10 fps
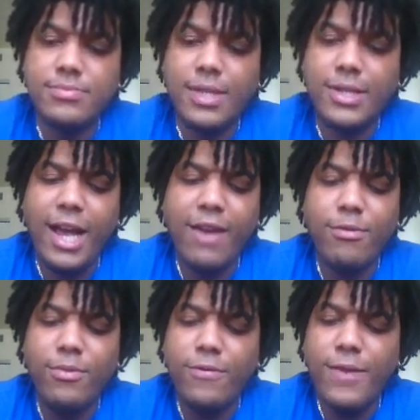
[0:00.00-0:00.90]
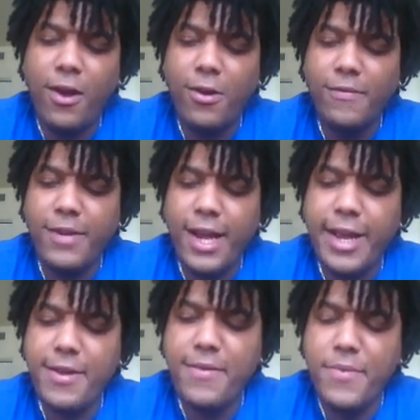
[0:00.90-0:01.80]
See, I removed all of
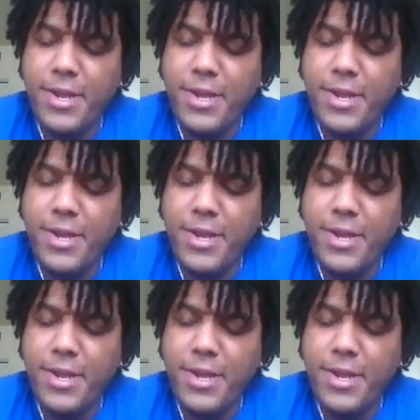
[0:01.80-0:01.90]
Nia.